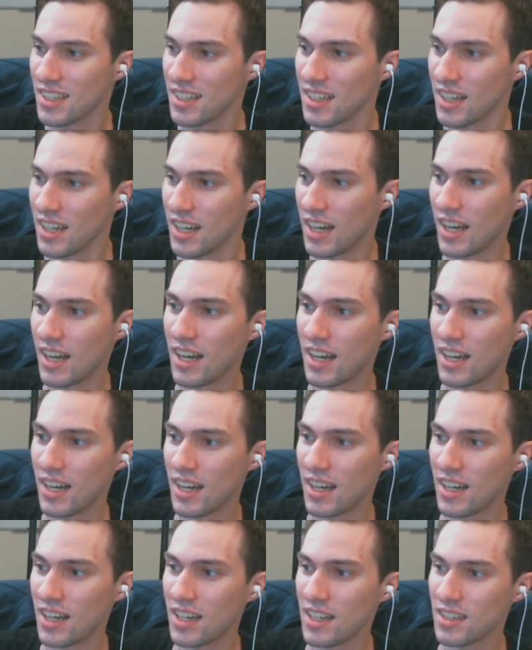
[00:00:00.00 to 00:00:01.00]

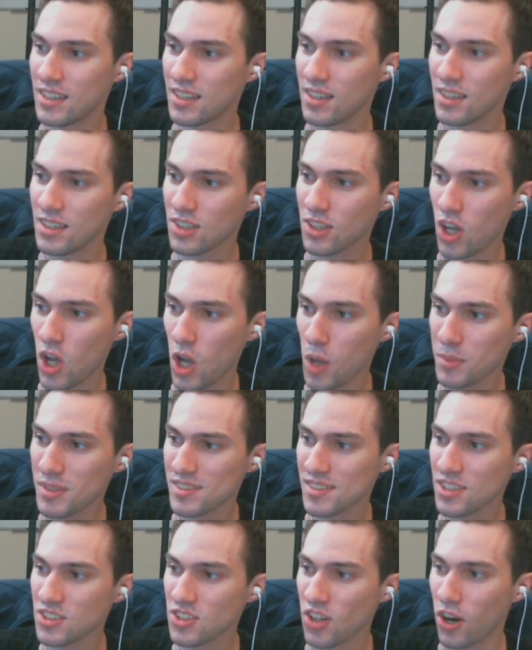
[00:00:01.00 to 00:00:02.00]
Common
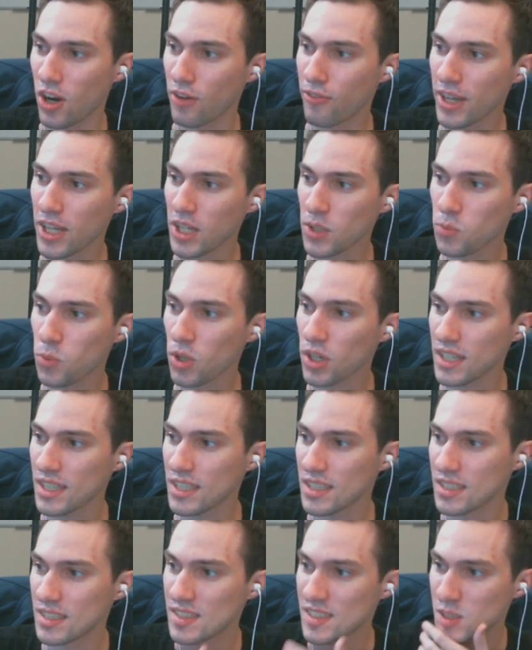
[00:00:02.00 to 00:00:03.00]
Centaur, if I could work
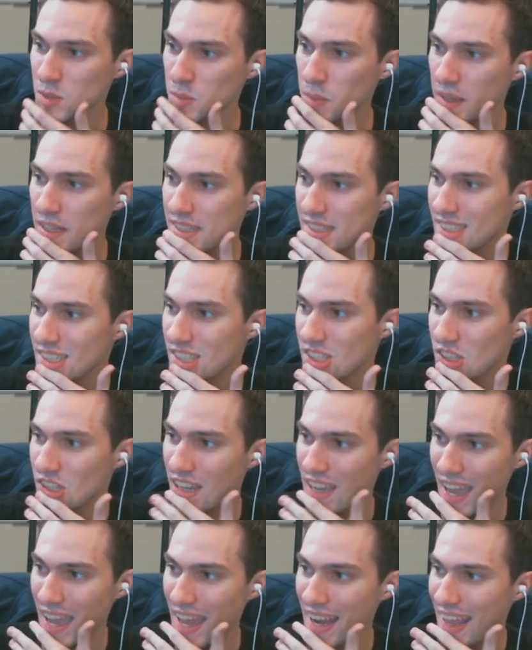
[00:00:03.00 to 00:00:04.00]
in the space industry
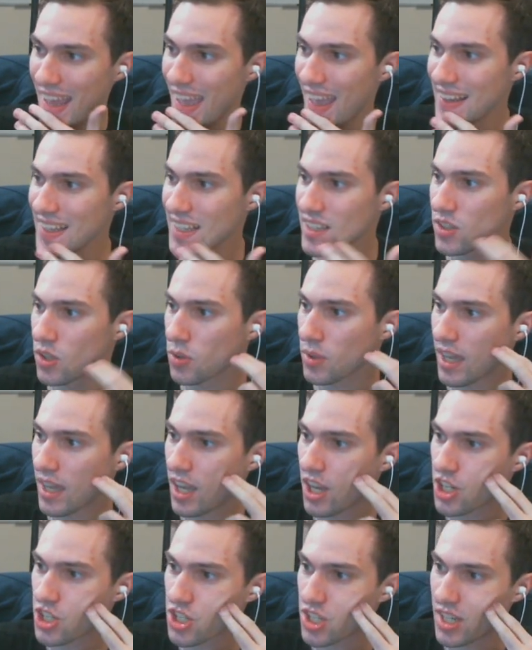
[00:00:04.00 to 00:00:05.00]
at any
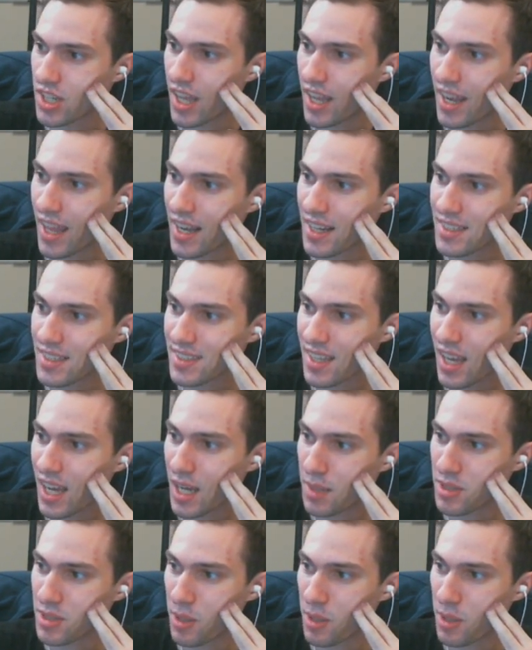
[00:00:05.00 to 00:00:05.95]
location at any time in the